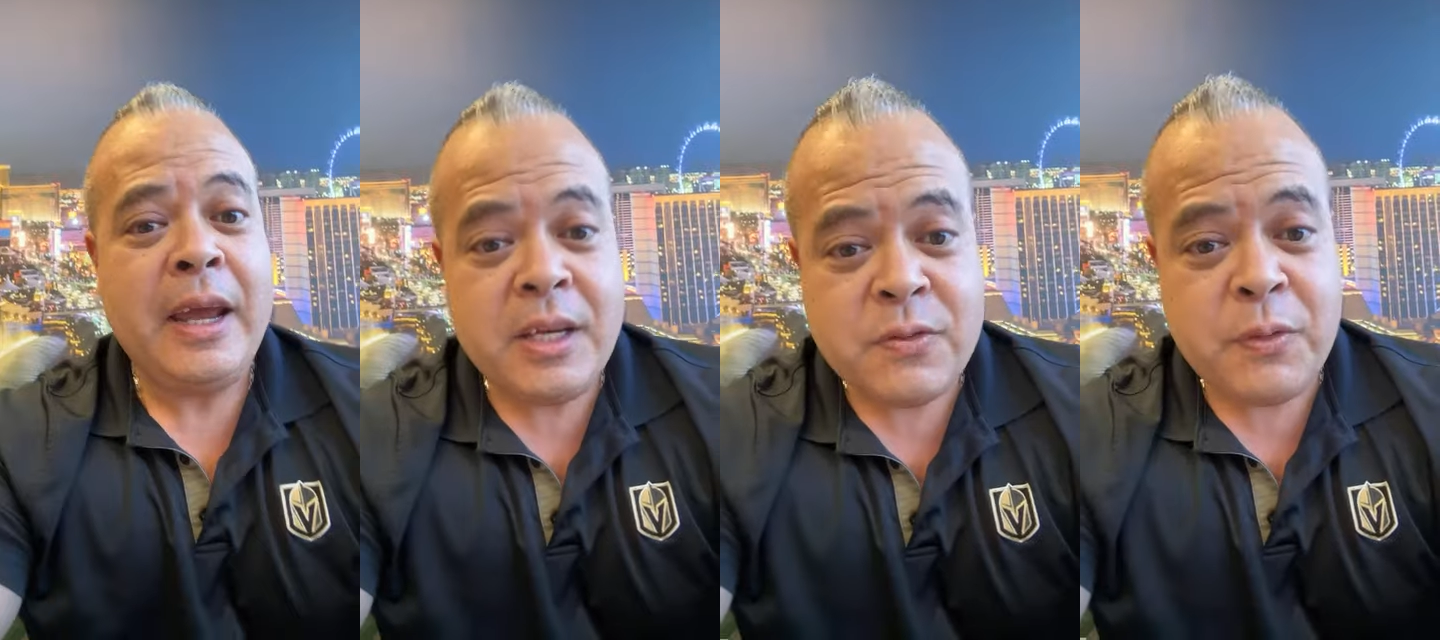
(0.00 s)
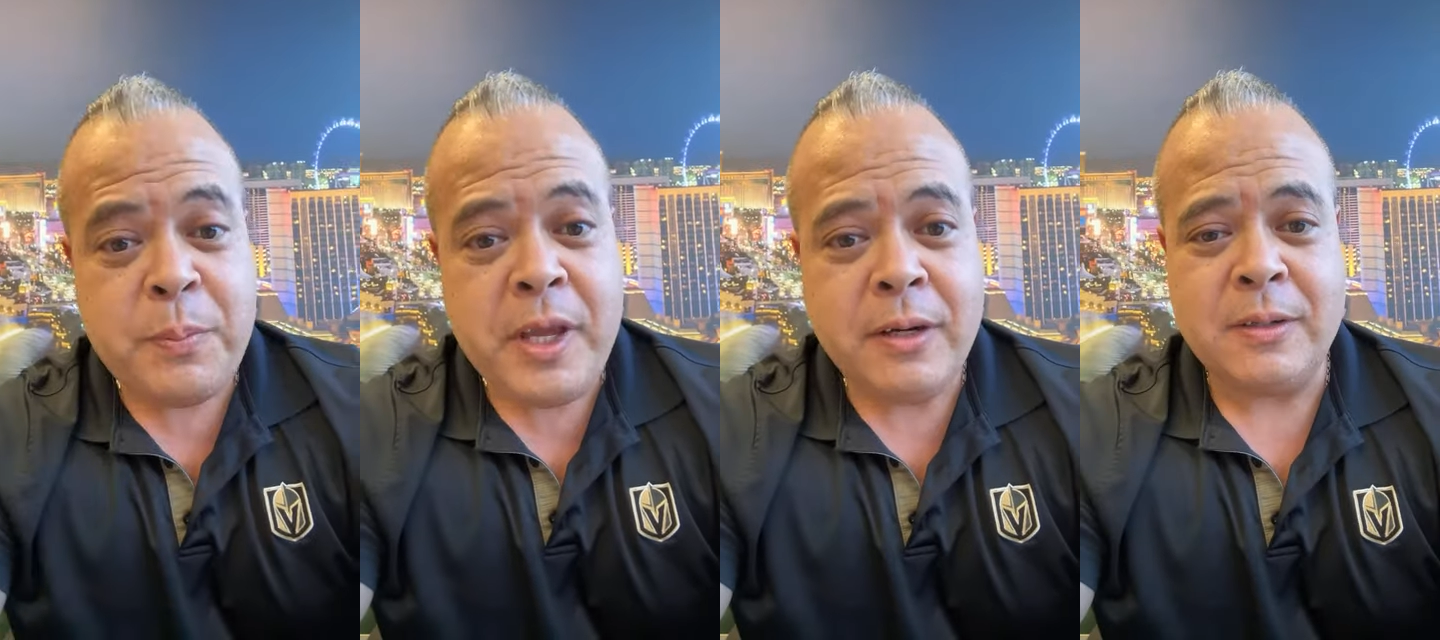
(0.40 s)
Ask for
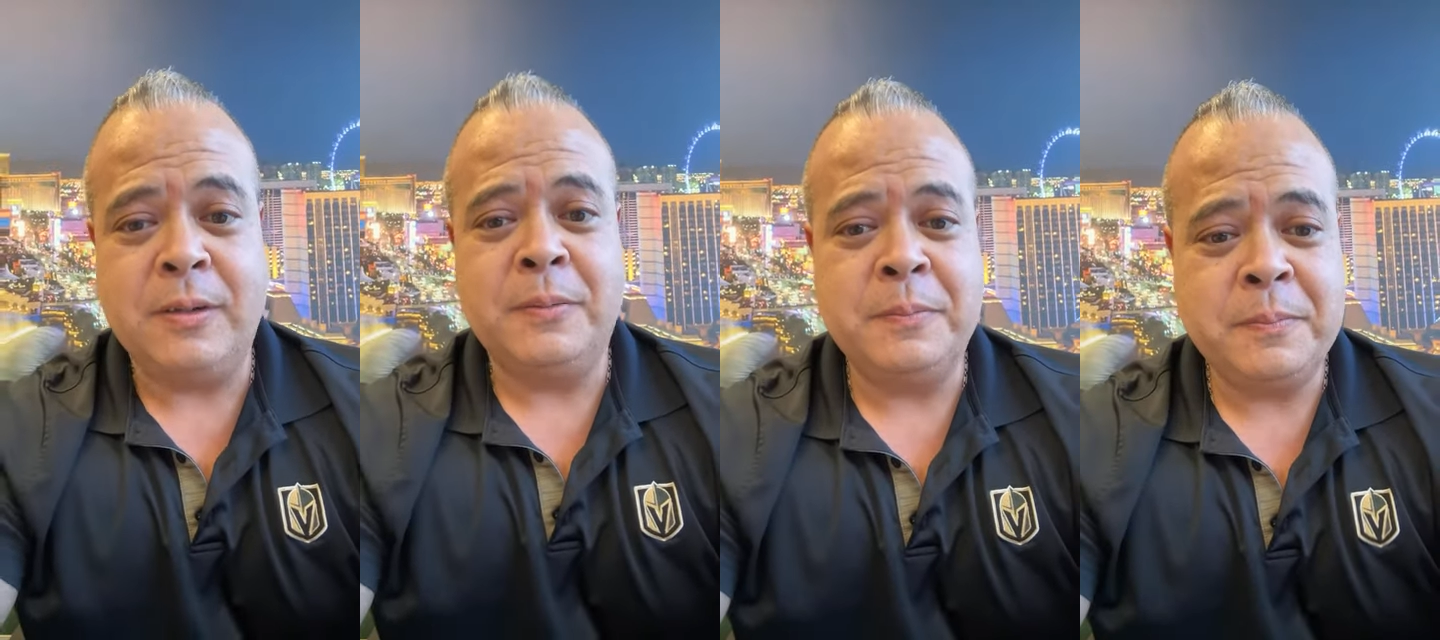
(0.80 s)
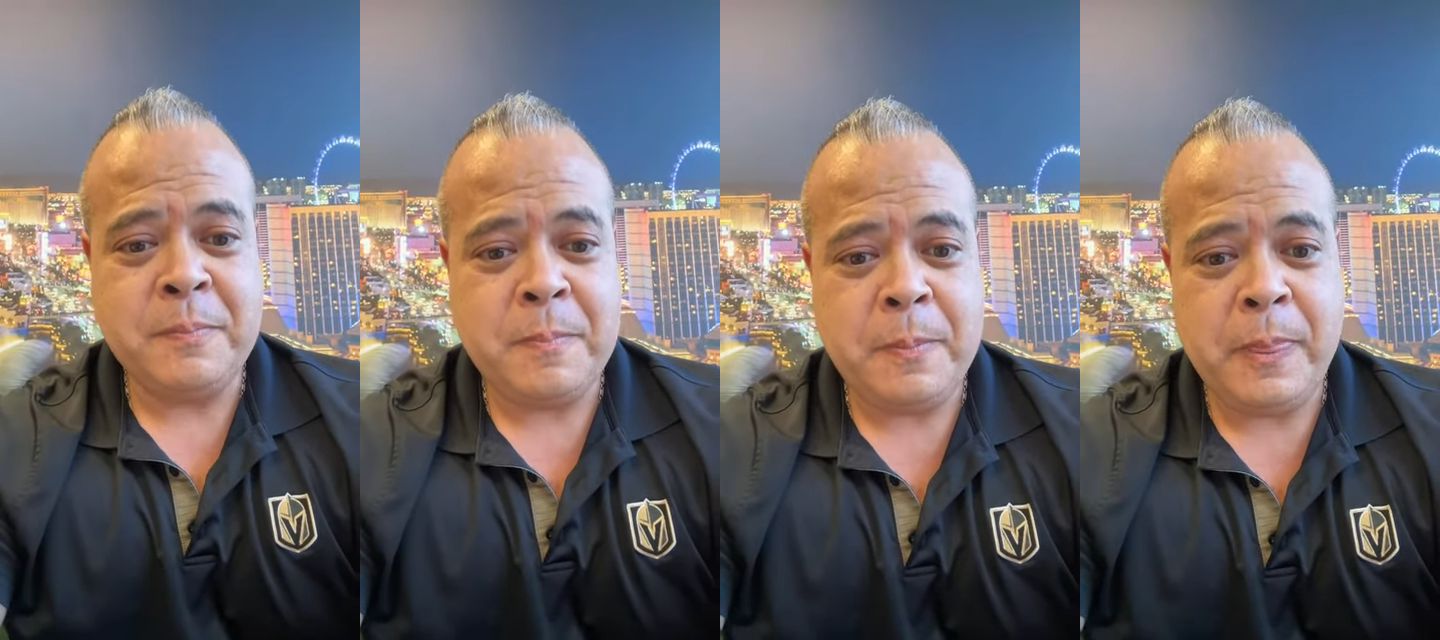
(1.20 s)
Peter.
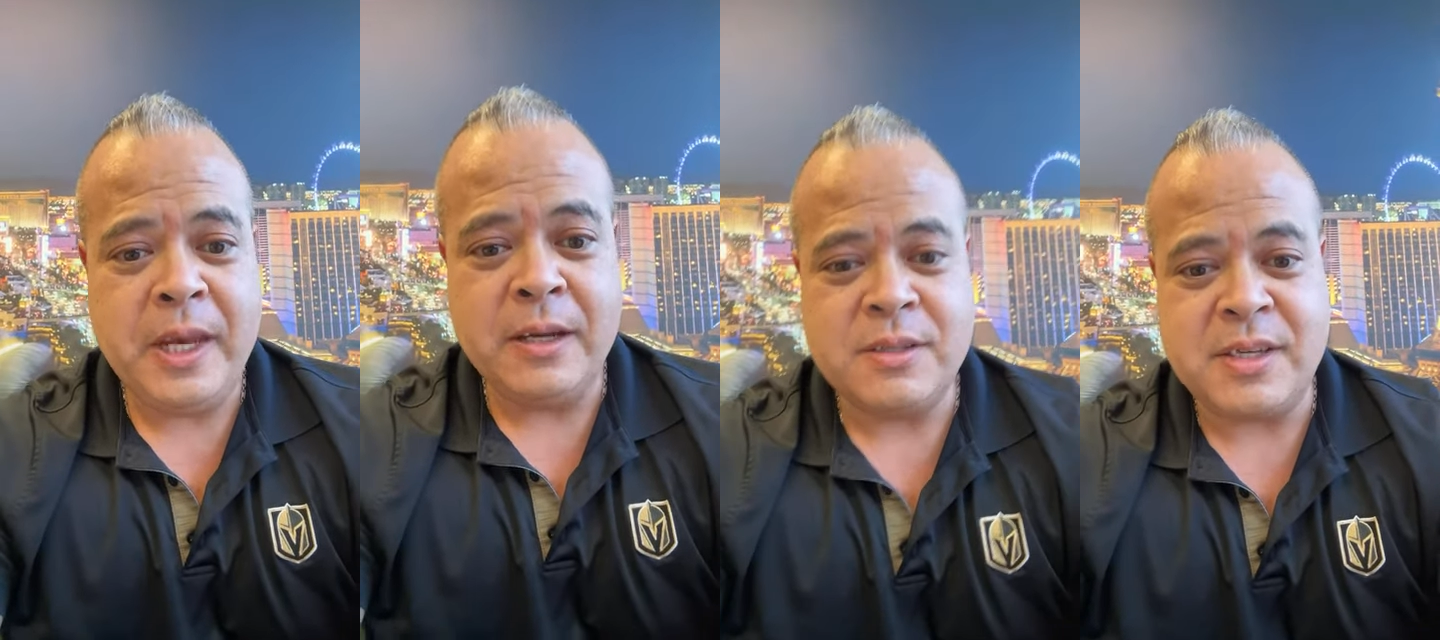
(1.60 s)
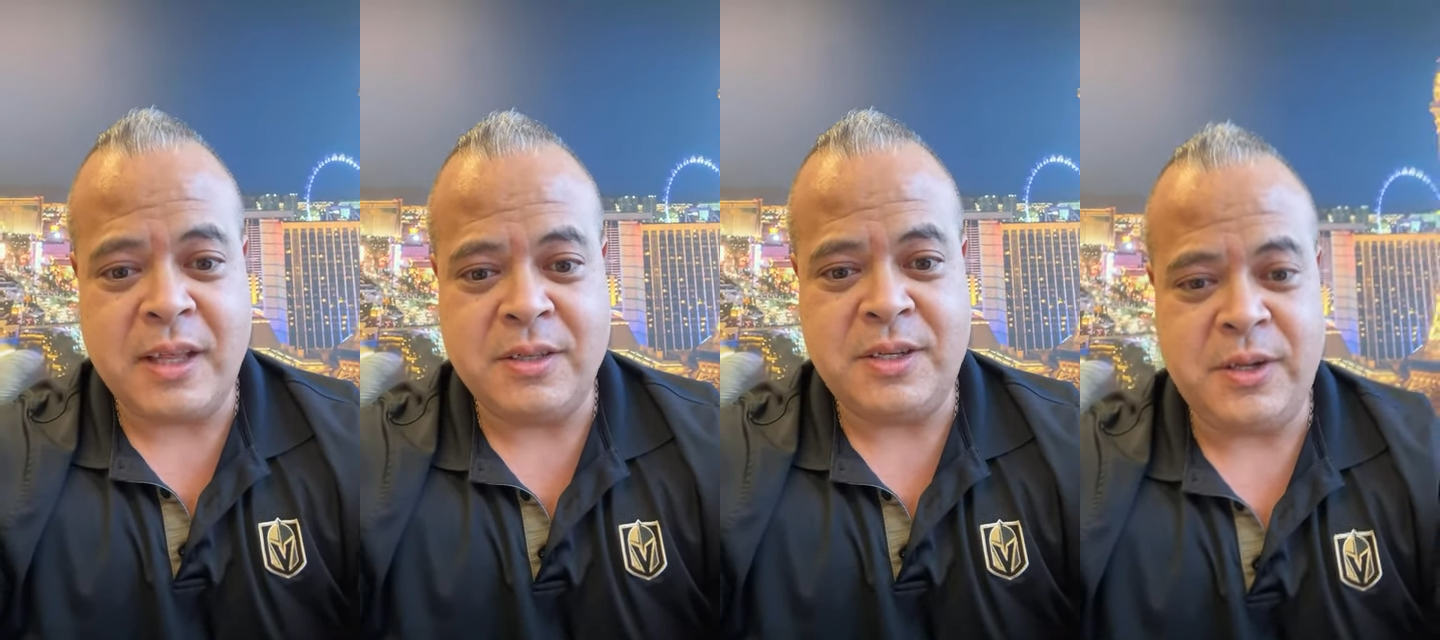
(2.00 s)
And he'll
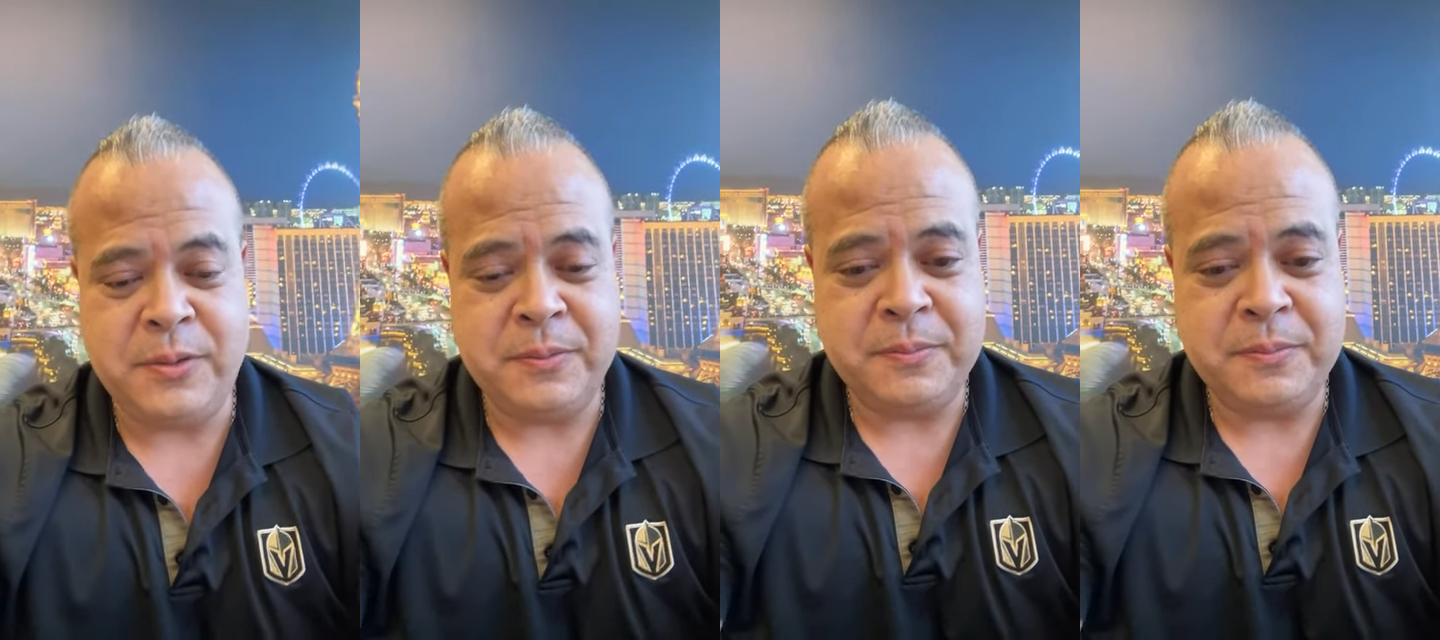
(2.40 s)
sell it to you.